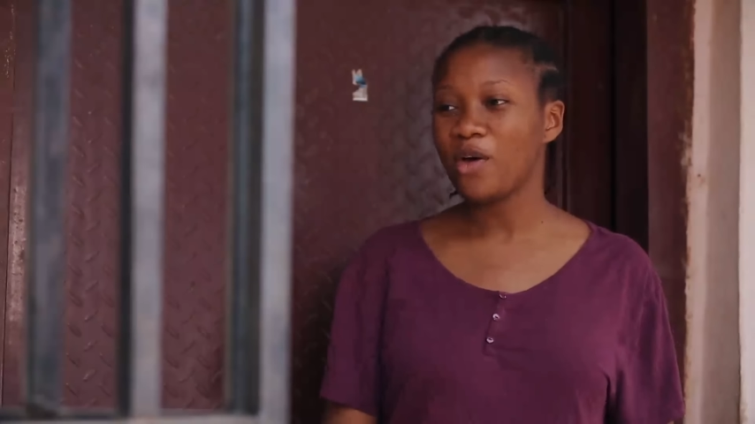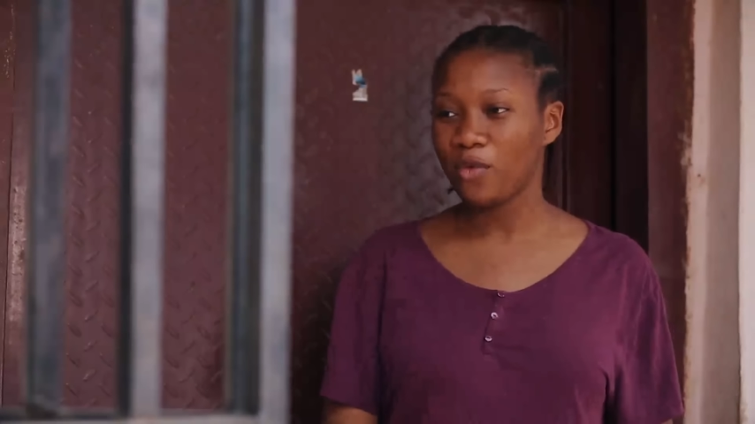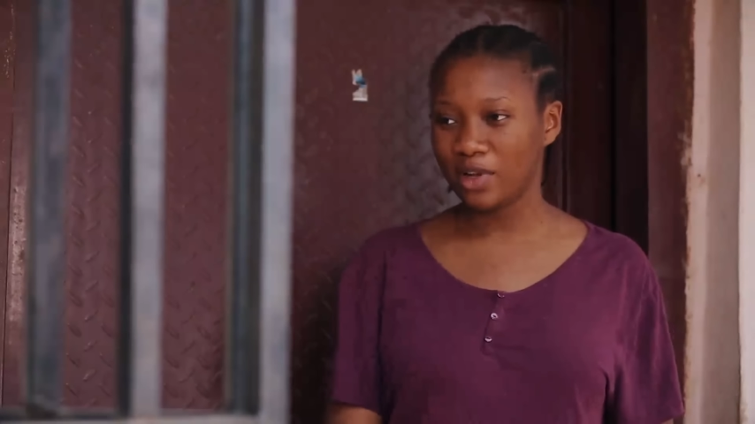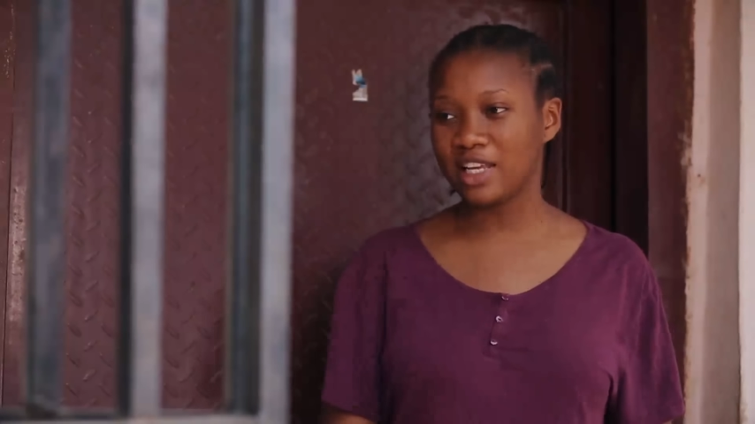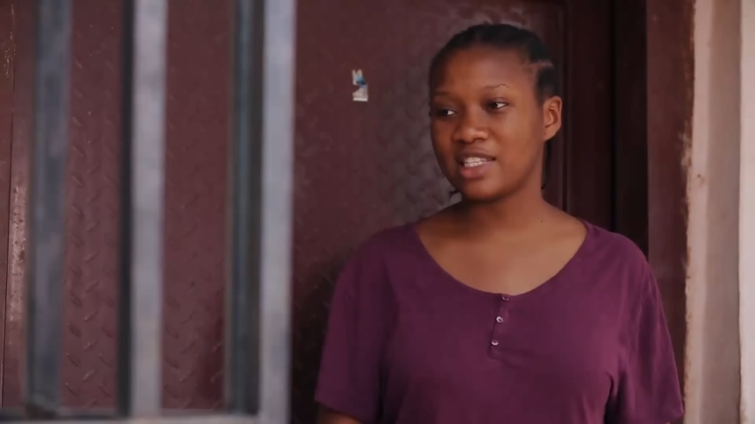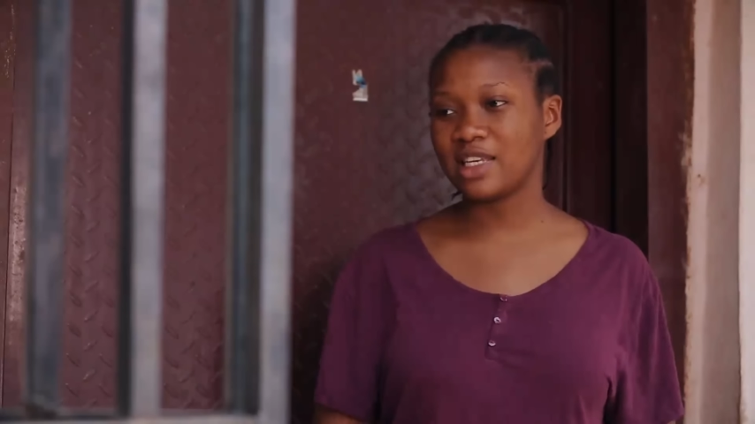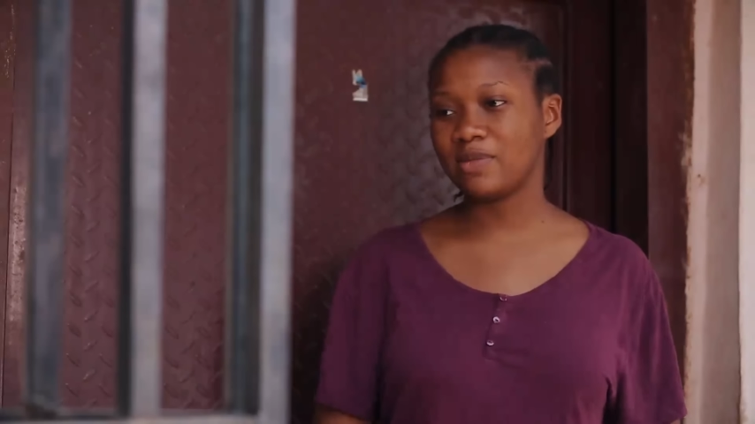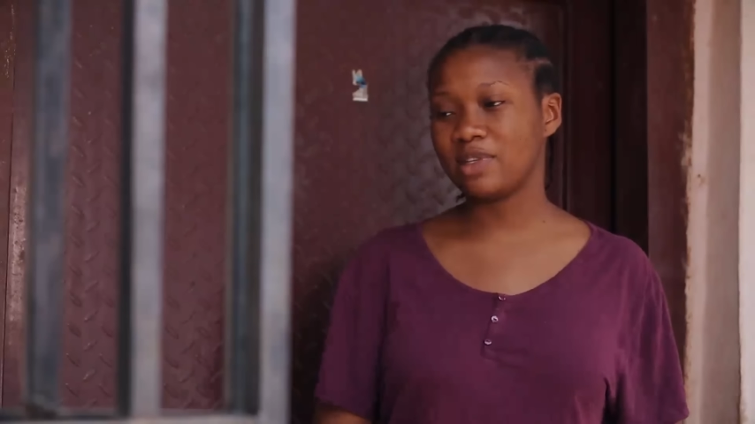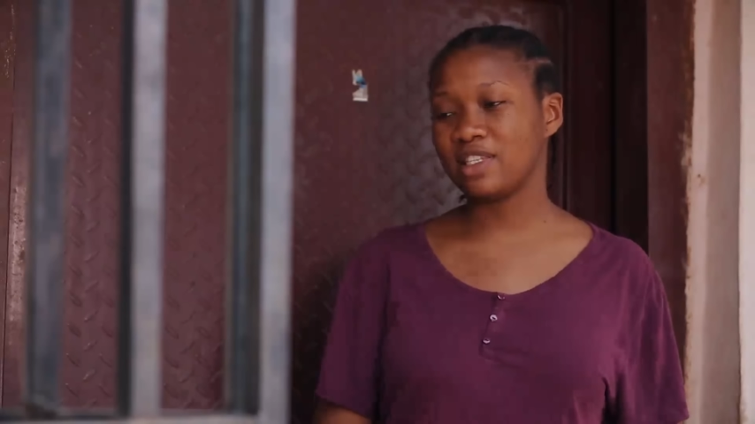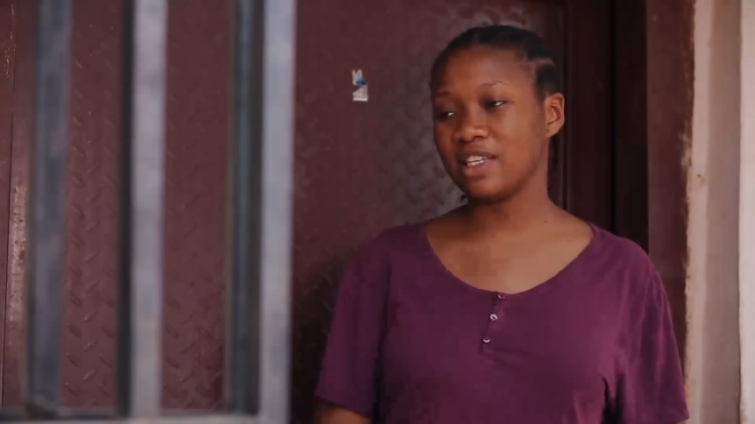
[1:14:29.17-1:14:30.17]
Yeah. When I see
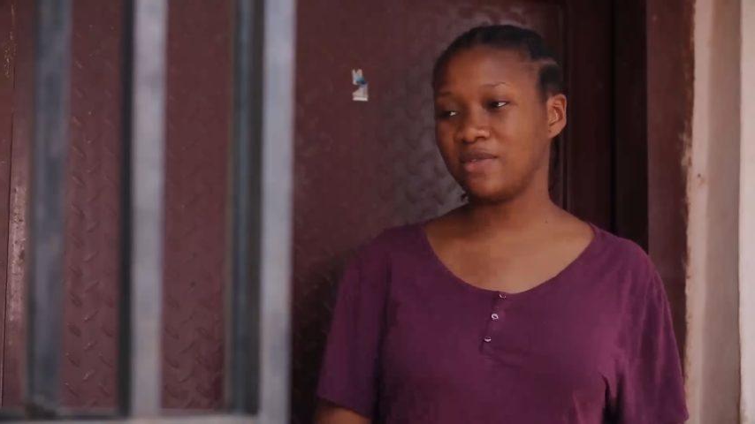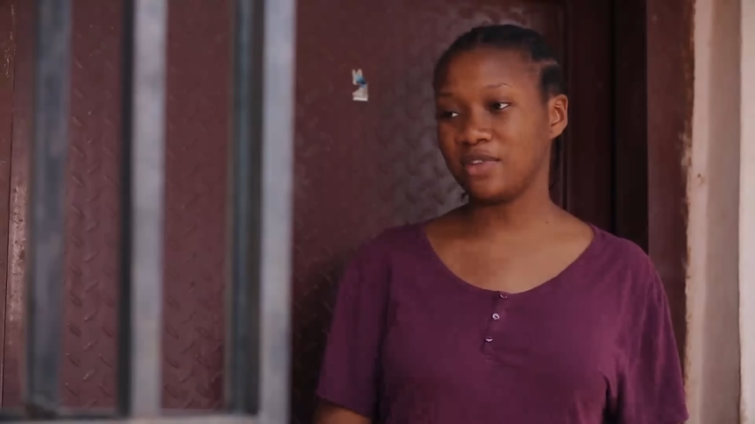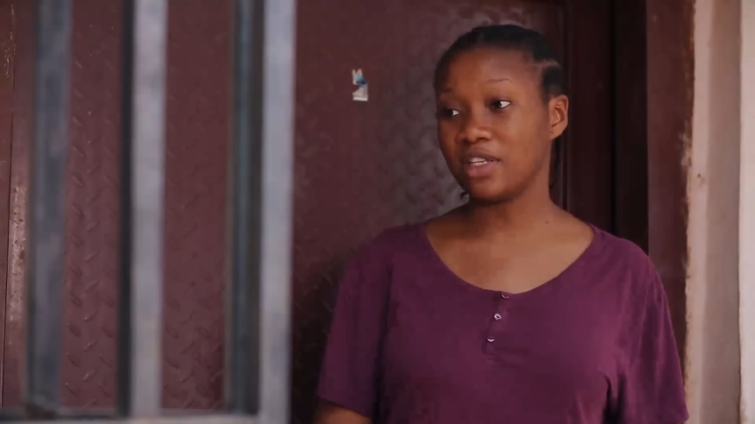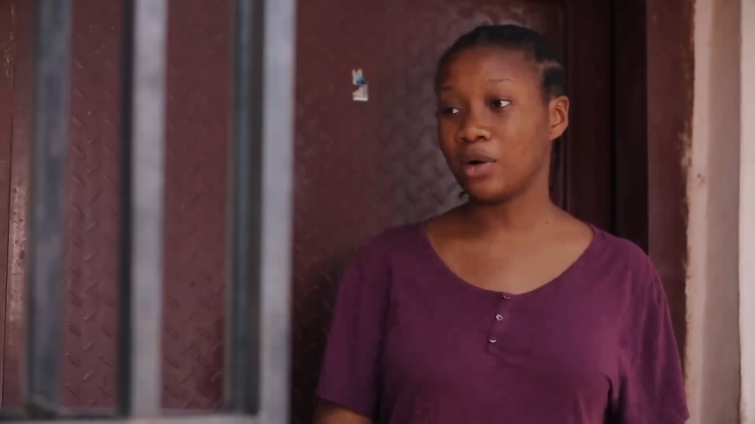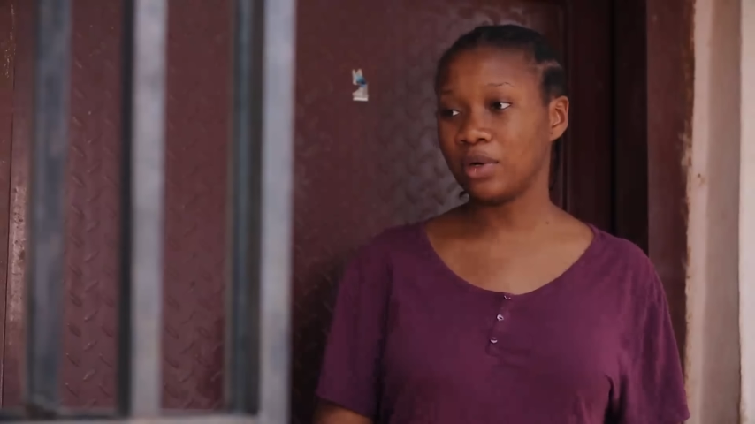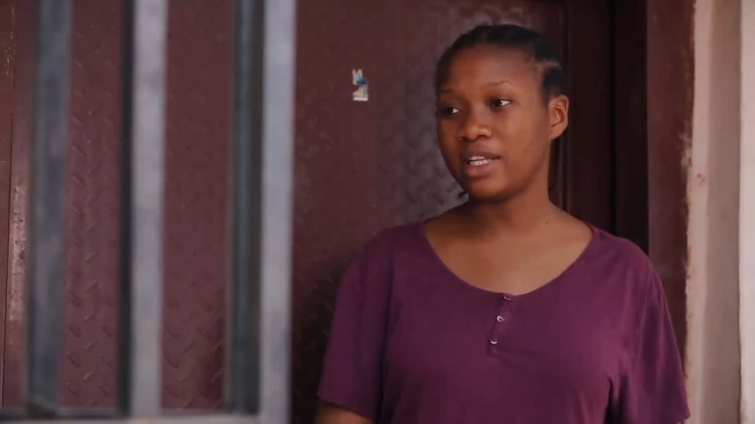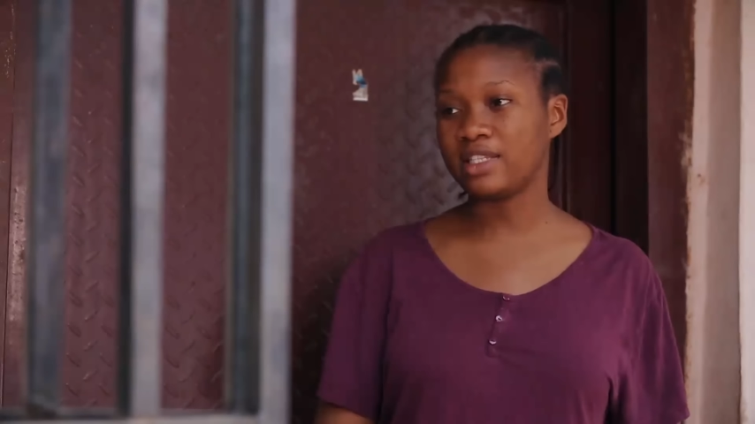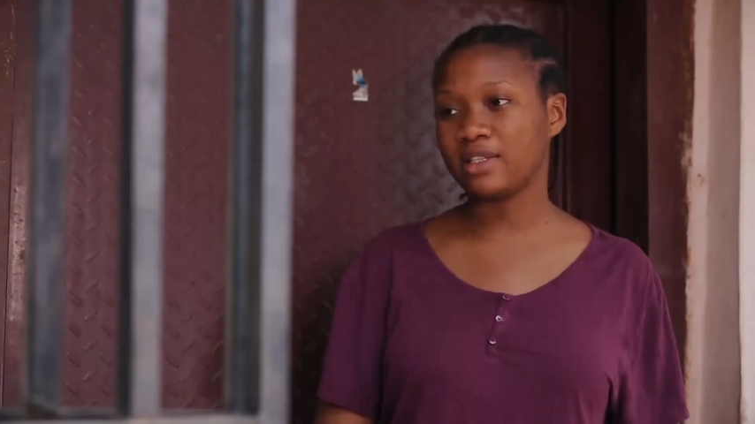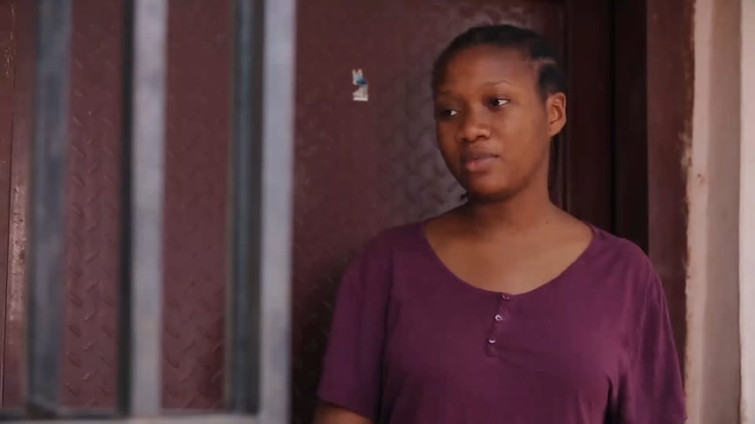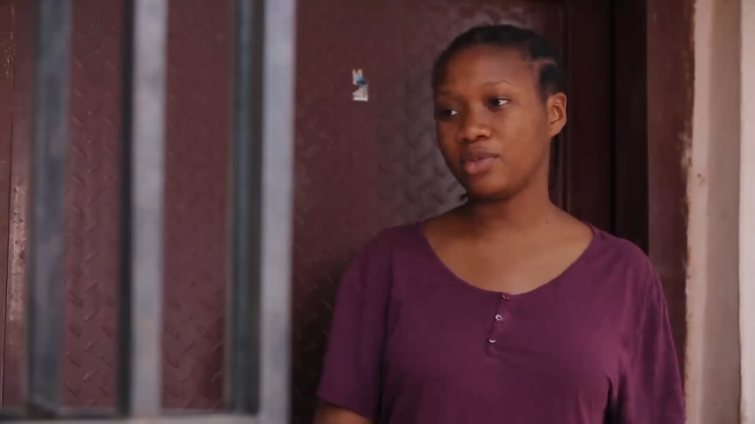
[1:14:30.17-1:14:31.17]
him this evening, I will
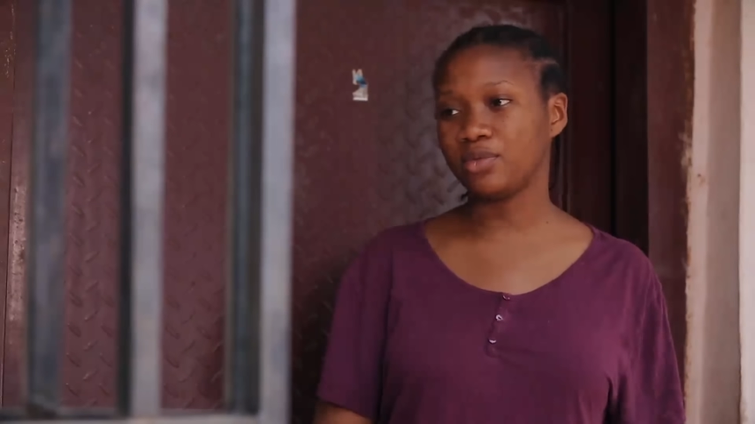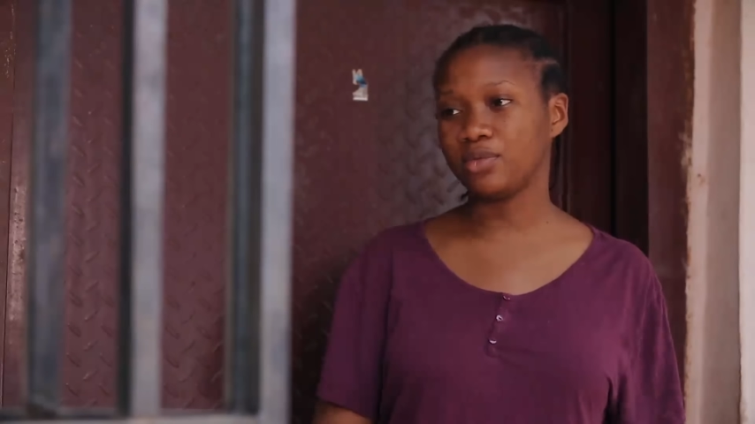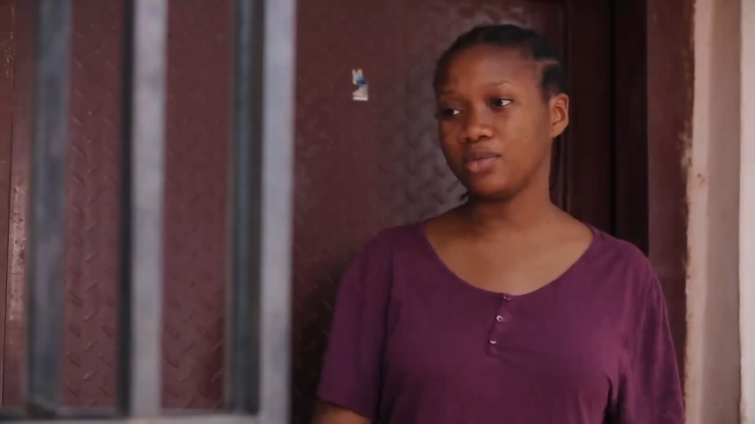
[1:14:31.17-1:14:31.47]
let him know.